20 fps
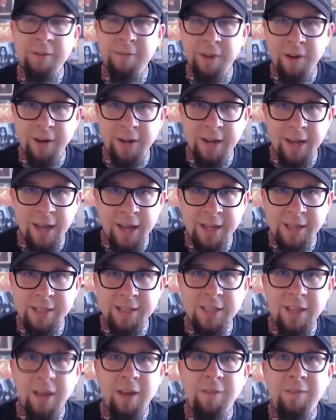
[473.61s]
very
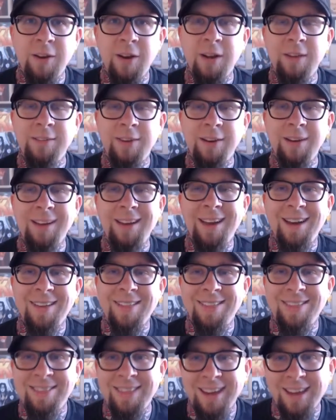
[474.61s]
nice. Very, very
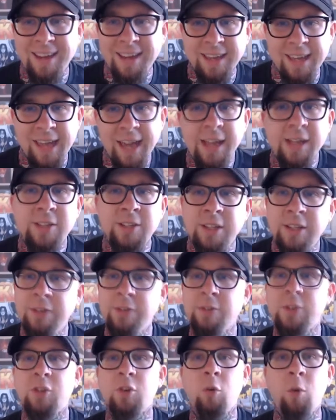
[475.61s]
thick gauge. They
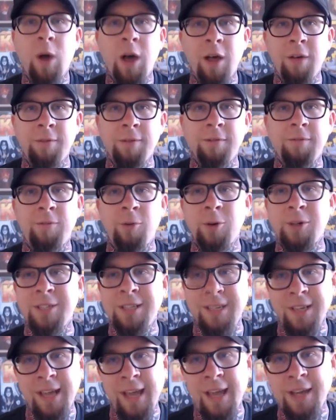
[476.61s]
use 12 and
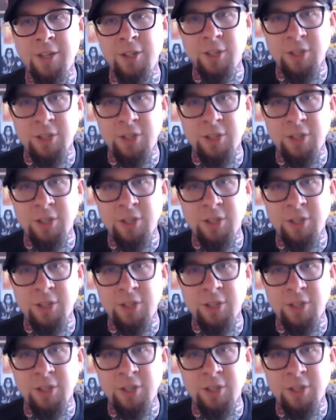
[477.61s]
14 gauge